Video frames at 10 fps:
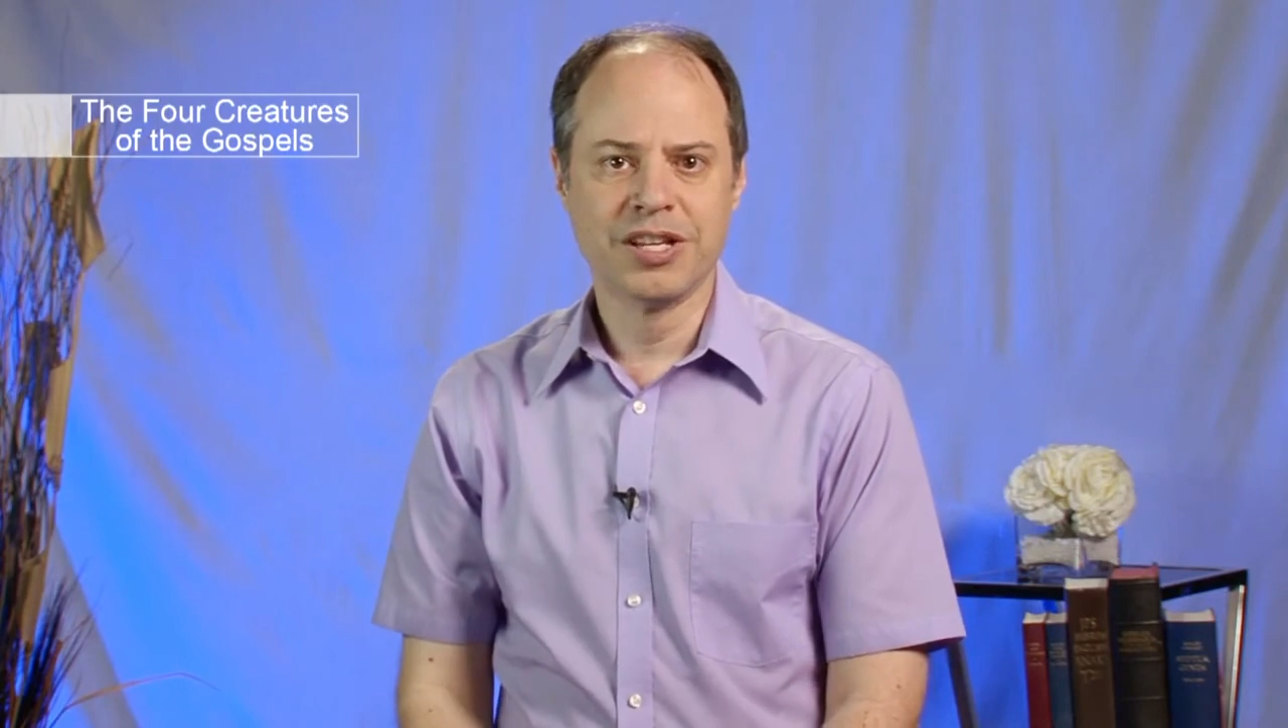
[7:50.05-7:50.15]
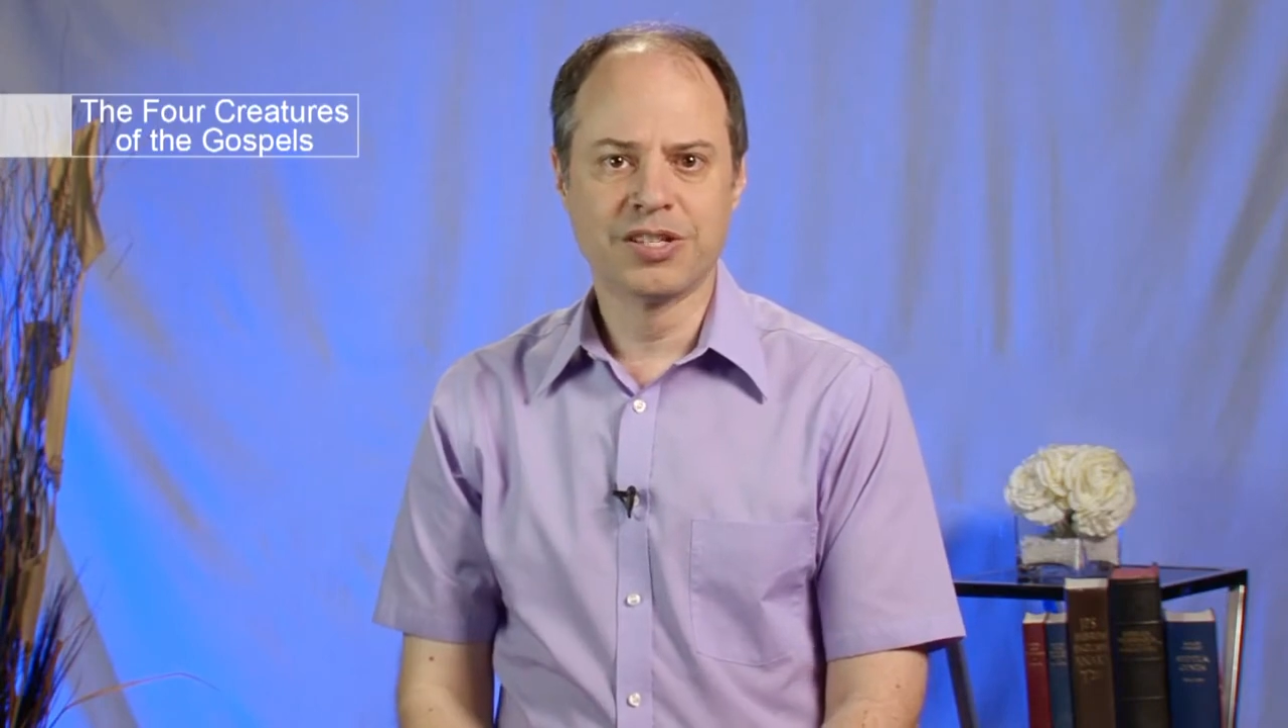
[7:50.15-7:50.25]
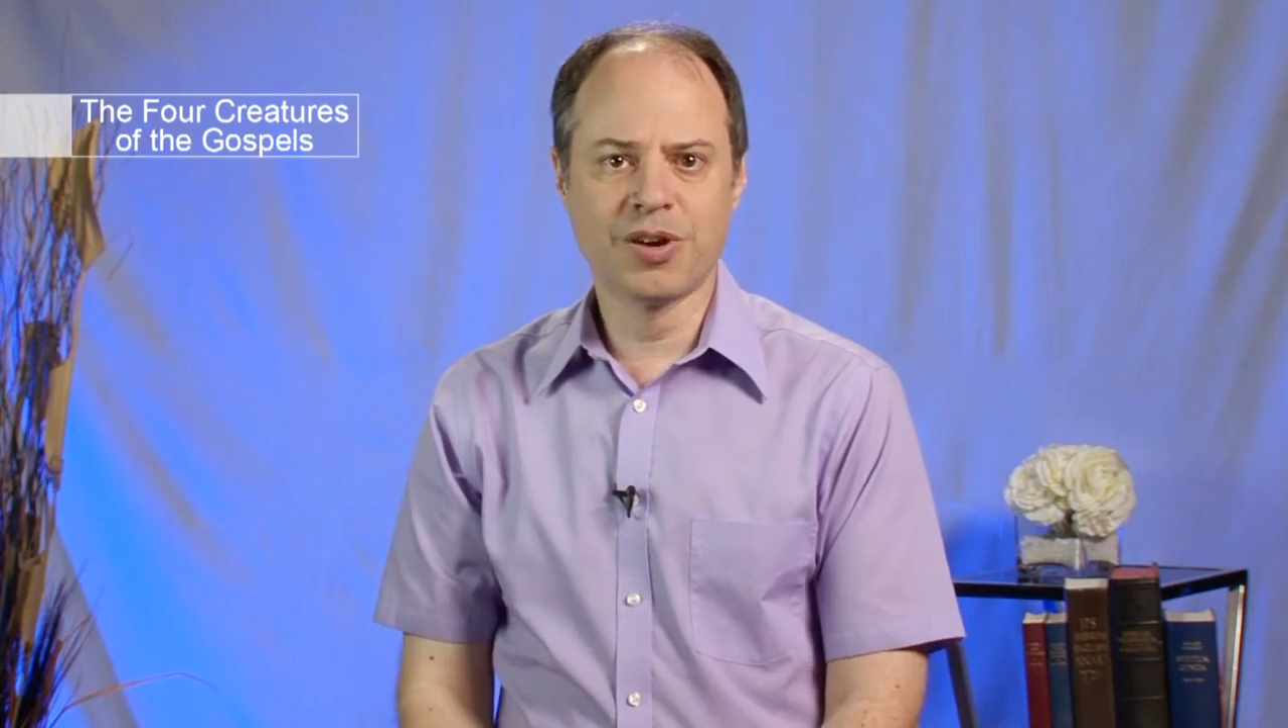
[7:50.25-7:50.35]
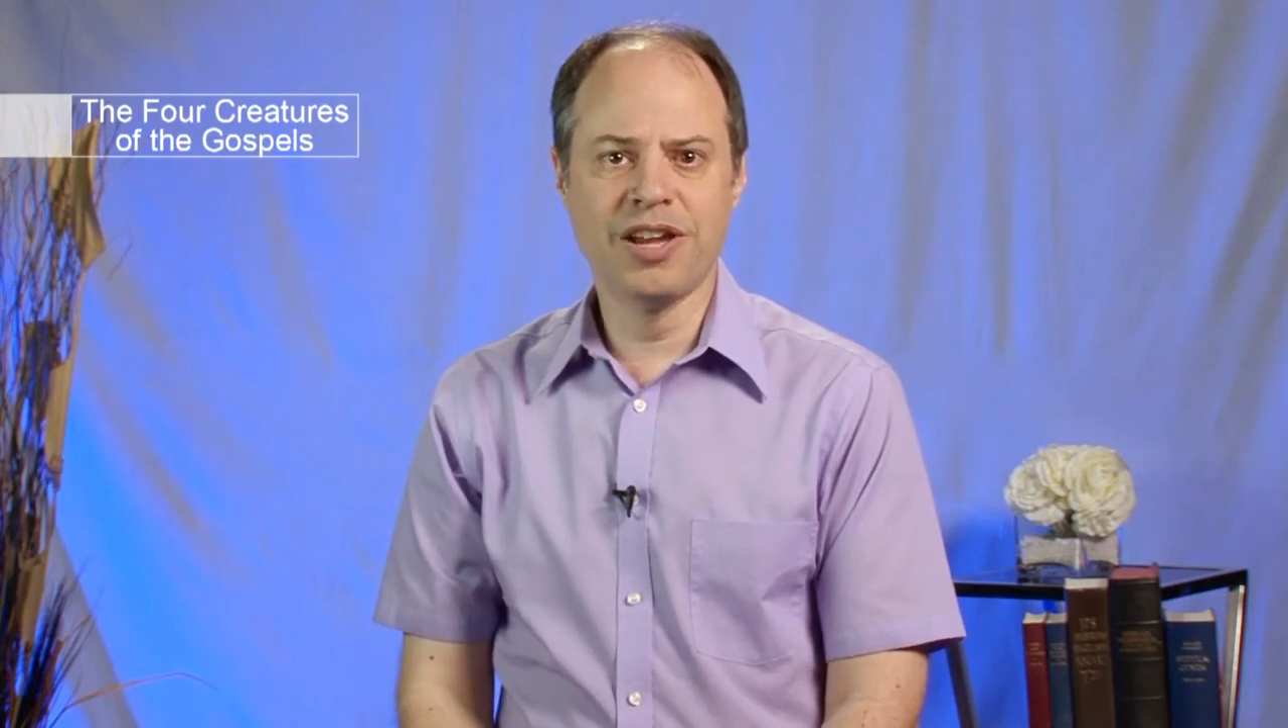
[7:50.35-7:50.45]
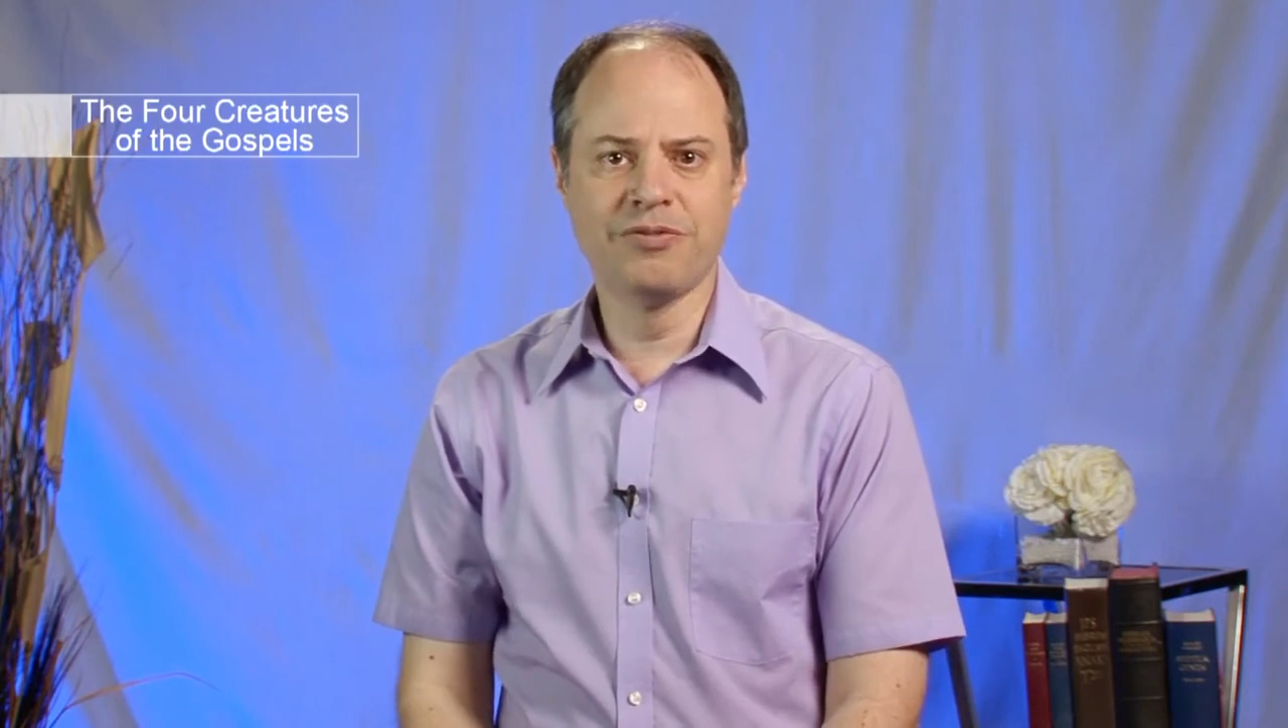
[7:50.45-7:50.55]

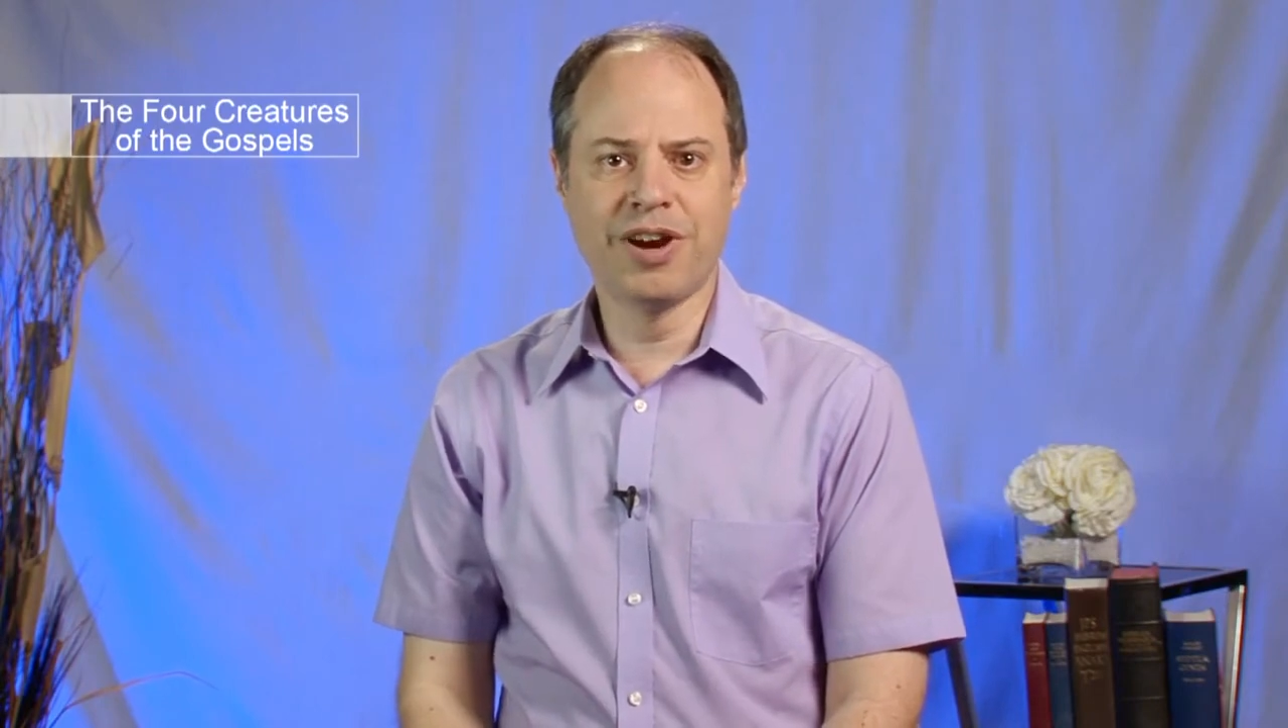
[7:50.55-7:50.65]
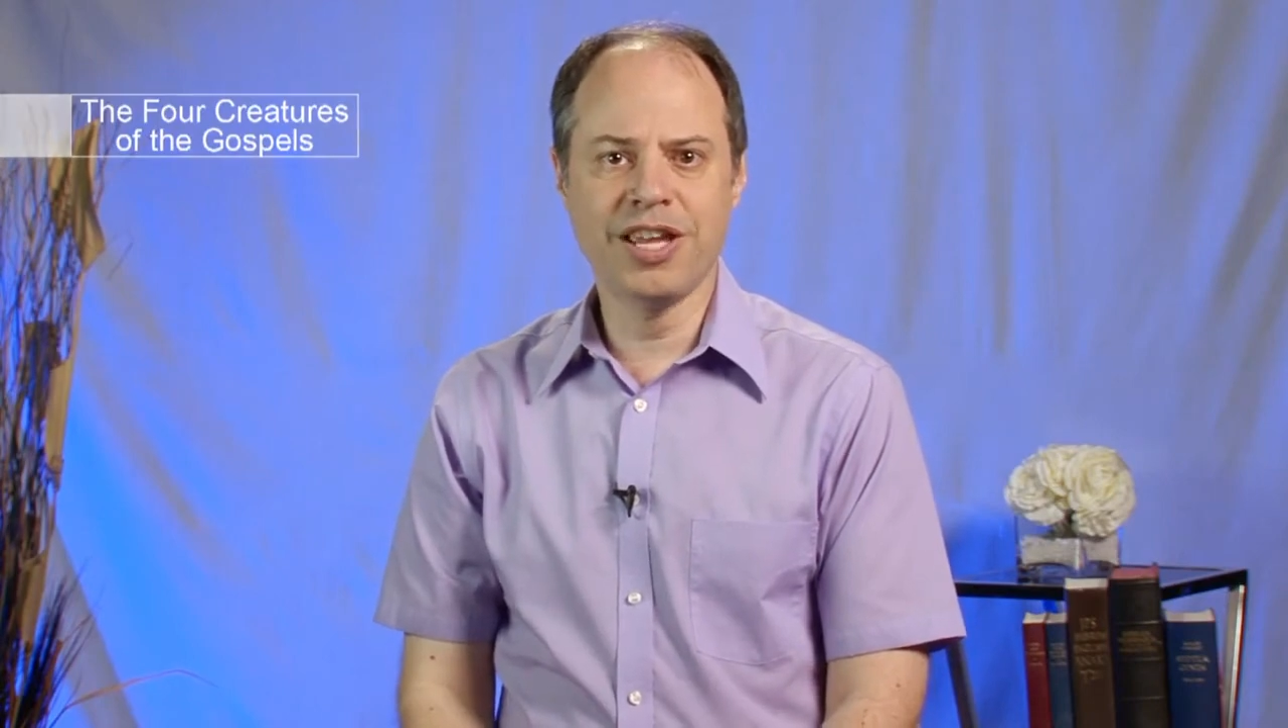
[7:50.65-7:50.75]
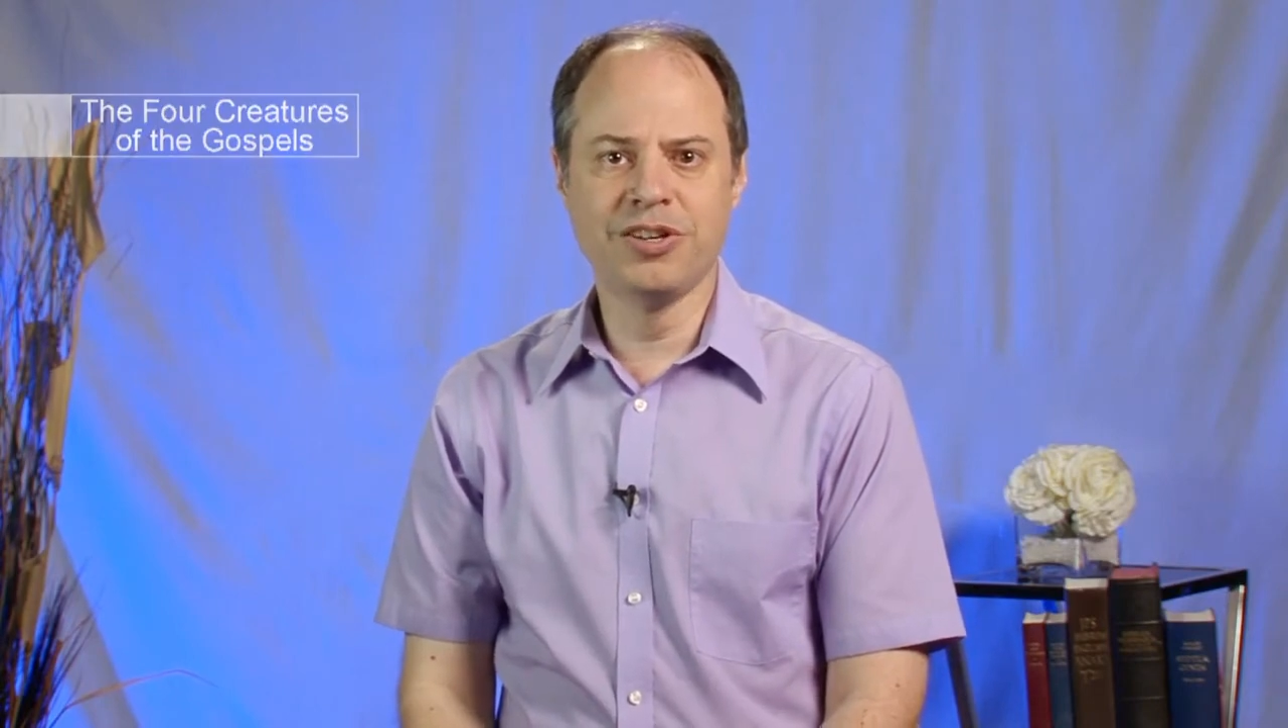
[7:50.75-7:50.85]
So I invite